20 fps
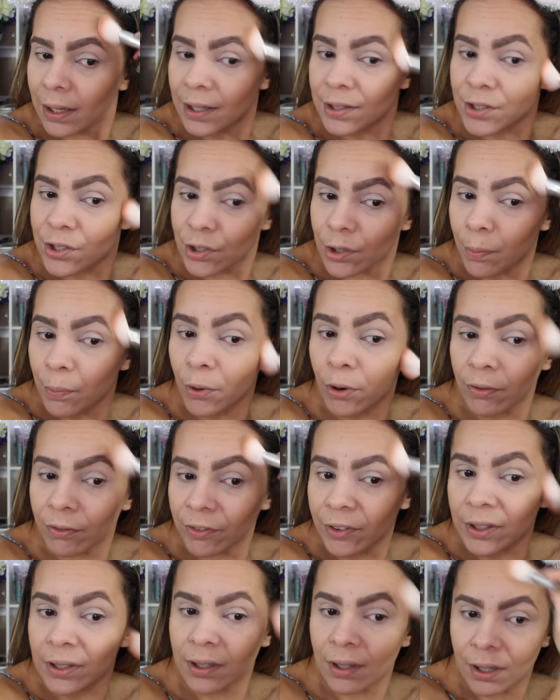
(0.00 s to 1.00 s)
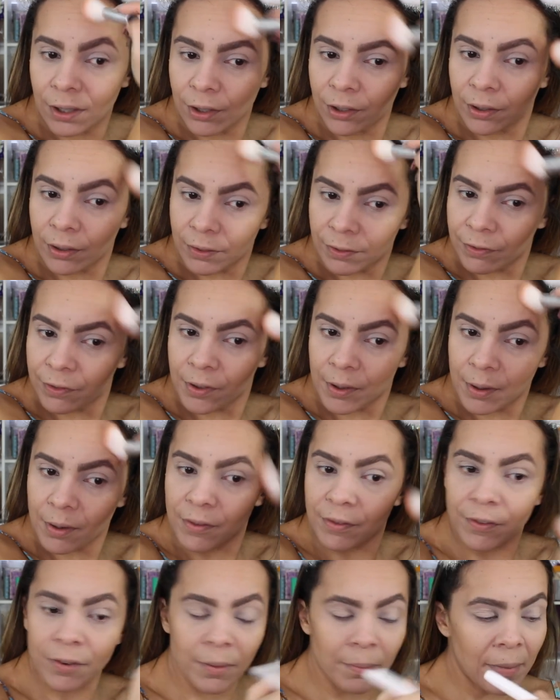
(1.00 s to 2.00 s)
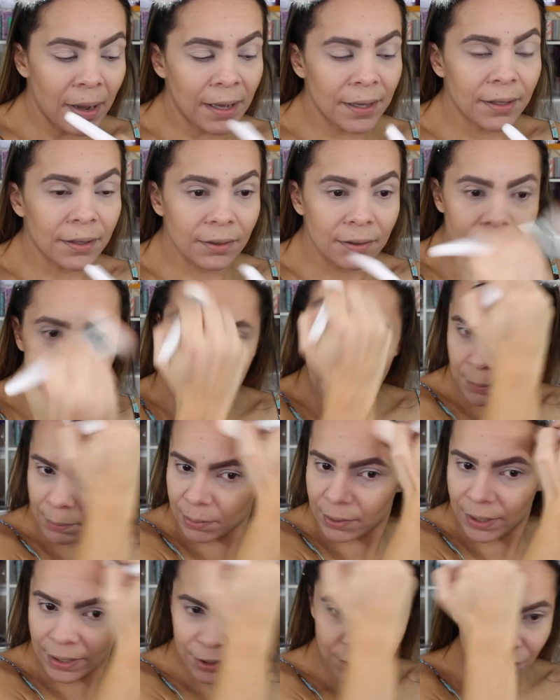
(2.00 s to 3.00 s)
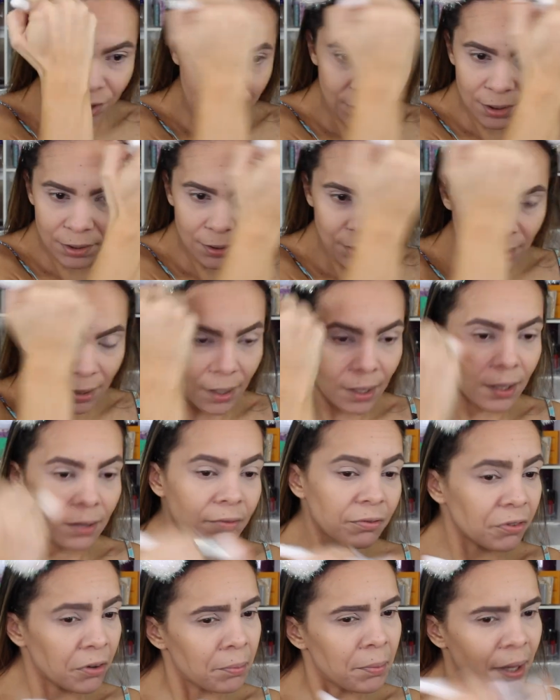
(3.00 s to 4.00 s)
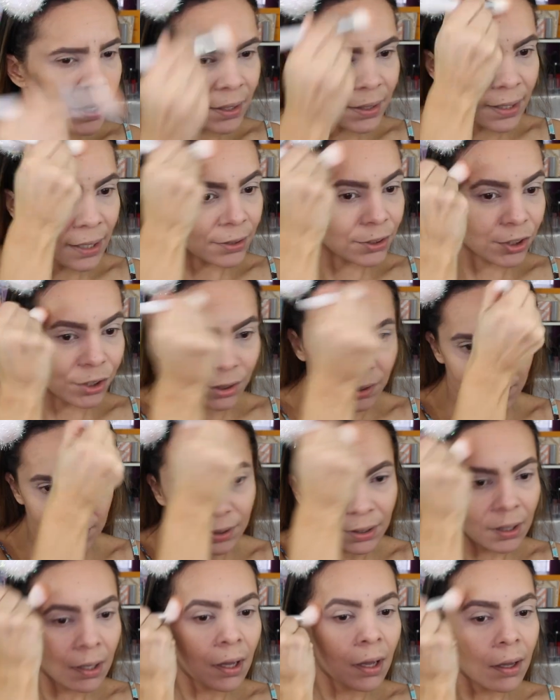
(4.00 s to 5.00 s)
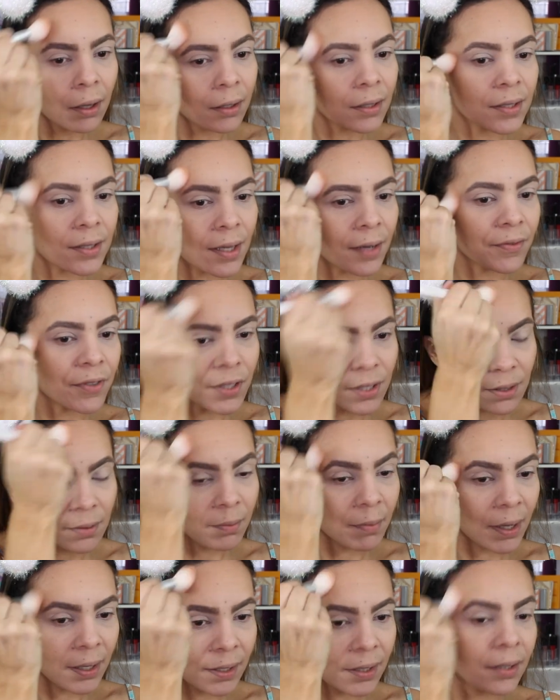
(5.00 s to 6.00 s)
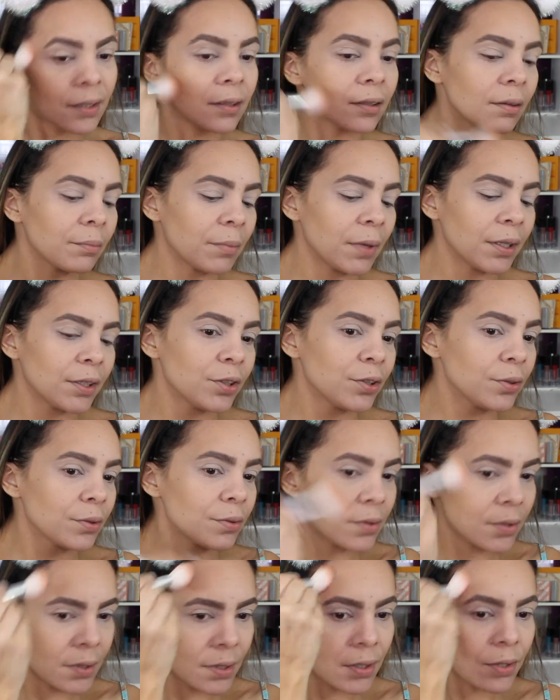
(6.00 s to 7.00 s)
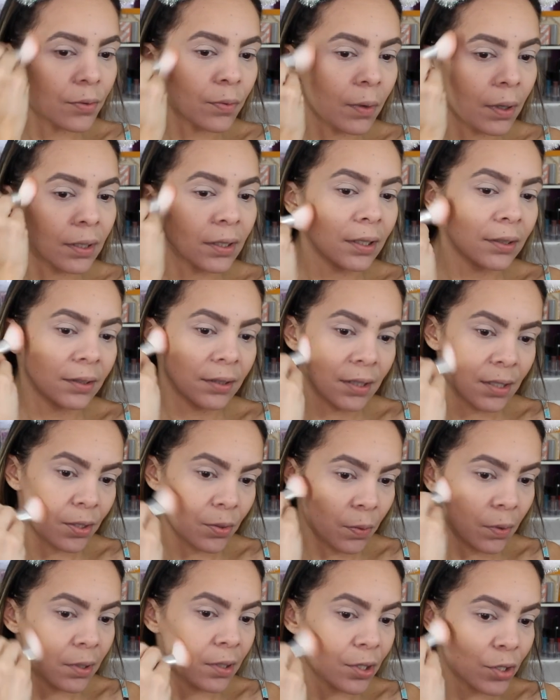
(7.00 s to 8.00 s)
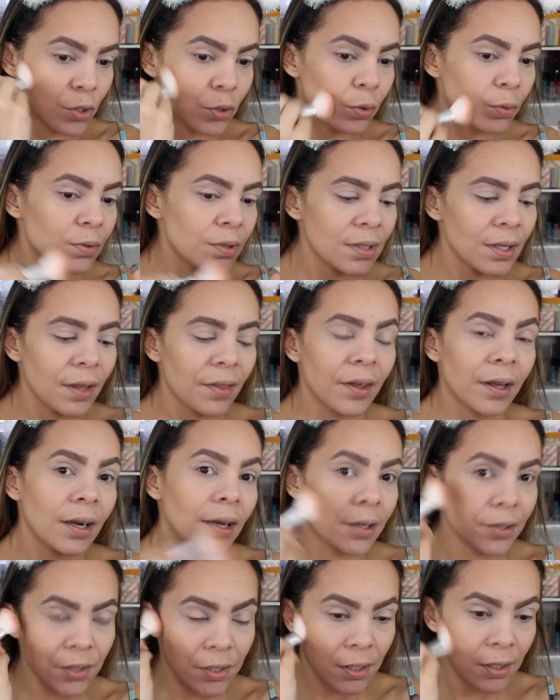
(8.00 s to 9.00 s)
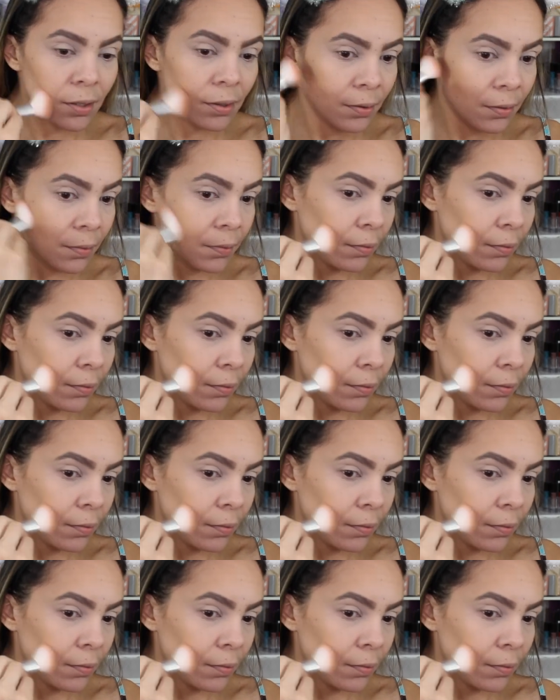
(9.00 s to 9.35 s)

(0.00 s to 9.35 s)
it's the perfect color for my complexion and for many, actually. Because I've seen many, many use this one, and this one is Dulce de Leche.